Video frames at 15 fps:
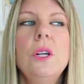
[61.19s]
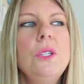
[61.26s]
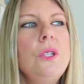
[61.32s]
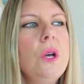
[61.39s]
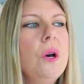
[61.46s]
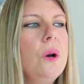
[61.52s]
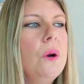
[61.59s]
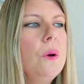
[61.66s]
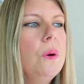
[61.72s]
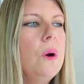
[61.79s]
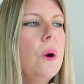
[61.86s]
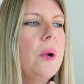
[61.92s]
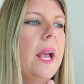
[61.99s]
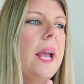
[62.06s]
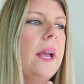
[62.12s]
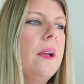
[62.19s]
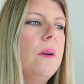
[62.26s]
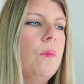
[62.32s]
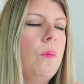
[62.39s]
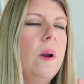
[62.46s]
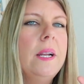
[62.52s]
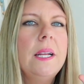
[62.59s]
So, okay,
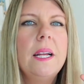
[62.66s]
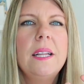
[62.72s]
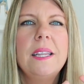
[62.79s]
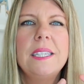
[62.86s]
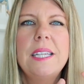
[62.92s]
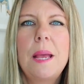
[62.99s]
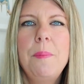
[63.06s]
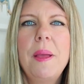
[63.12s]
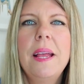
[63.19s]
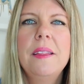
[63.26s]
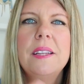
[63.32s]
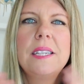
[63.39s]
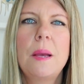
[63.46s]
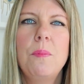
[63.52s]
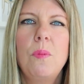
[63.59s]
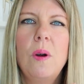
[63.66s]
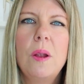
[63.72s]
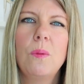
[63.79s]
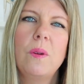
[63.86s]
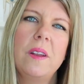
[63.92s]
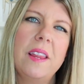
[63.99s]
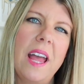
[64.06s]
what the type 8 and the type
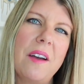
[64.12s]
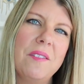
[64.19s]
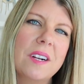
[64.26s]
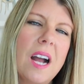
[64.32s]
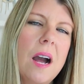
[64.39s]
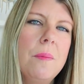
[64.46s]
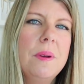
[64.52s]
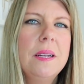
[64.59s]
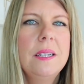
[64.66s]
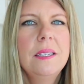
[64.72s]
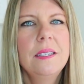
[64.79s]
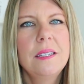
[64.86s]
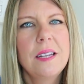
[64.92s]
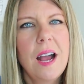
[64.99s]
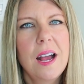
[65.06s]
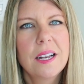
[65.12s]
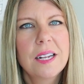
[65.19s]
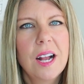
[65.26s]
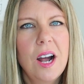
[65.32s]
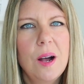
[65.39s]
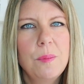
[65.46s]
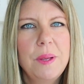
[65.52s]
1, what do they have in common? Not in
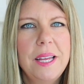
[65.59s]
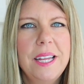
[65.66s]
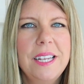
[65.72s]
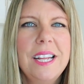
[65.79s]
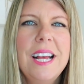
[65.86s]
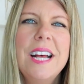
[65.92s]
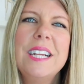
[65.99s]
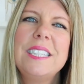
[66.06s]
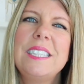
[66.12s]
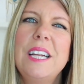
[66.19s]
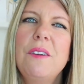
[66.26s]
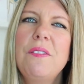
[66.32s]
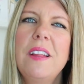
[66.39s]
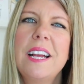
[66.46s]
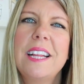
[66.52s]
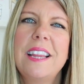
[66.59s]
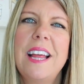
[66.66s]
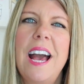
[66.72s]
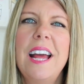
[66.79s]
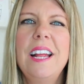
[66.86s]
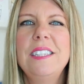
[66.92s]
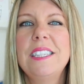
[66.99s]
common, stuff like
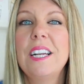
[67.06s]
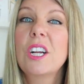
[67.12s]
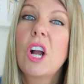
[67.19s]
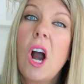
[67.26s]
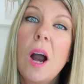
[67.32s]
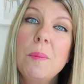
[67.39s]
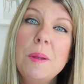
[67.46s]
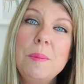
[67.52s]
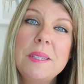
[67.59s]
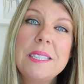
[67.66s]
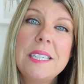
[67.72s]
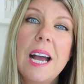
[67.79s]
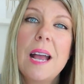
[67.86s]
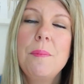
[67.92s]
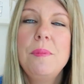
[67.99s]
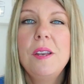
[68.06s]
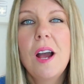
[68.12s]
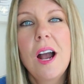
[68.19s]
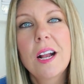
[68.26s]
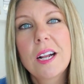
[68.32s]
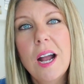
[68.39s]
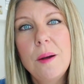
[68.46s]
that. Is it a common mistype?
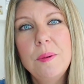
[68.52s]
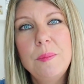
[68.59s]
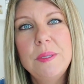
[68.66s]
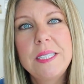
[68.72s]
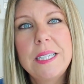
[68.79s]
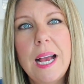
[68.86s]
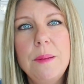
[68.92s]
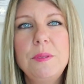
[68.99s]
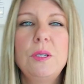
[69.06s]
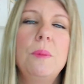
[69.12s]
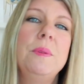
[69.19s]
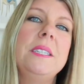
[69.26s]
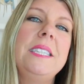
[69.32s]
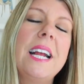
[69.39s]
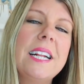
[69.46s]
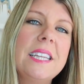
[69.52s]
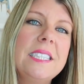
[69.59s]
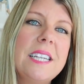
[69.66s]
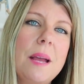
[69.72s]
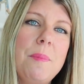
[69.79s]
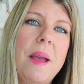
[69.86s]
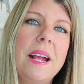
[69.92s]
Not common mistype? So I'm going to take the
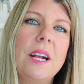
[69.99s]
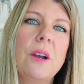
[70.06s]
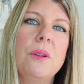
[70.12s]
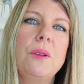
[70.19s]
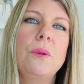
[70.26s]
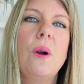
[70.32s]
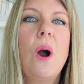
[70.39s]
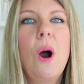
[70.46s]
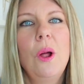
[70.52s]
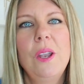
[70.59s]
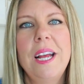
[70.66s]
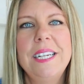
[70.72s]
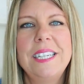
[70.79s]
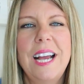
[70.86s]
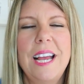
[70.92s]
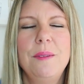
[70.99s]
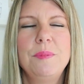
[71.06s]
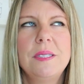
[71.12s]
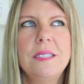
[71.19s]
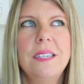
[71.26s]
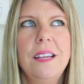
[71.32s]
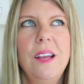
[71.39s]
type 8 and go through all 9 types.